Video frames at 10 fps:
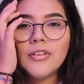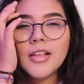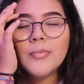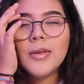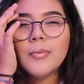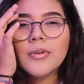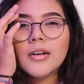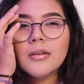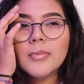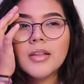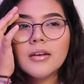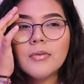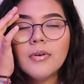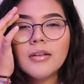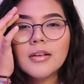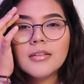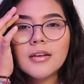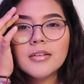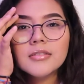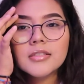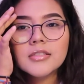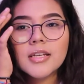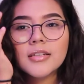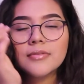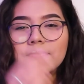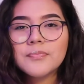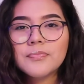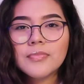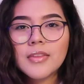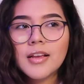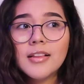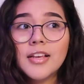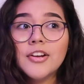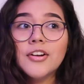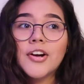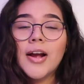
feel like people are gonna be like, wow, like that is such like you're a